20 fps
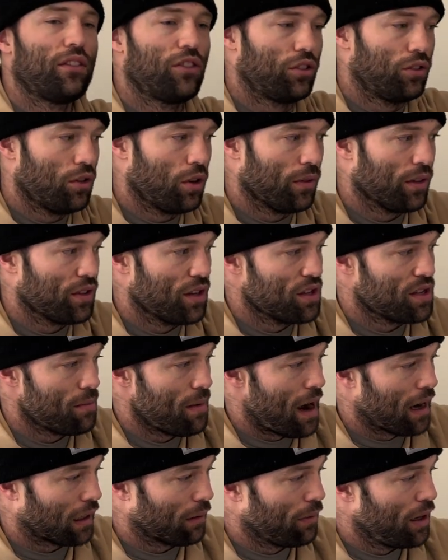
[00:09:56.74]
nervous system
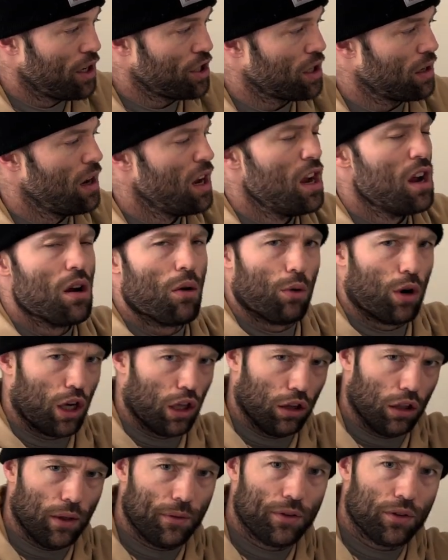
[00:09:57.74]
activation when I
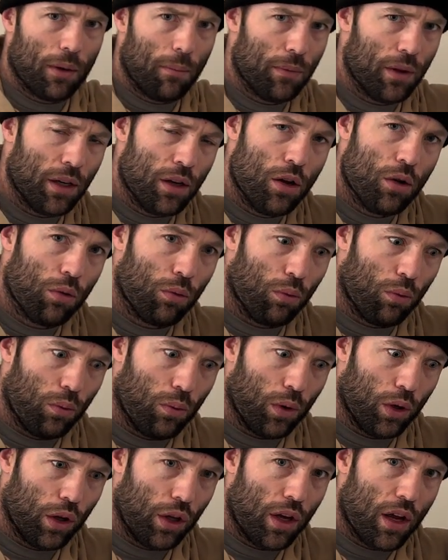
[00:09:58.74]
lift something
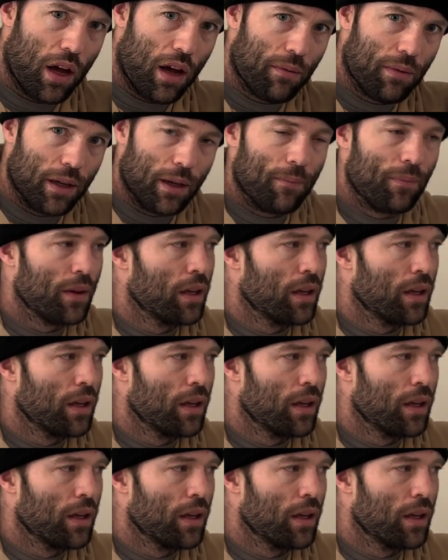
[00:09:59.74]
really heavy.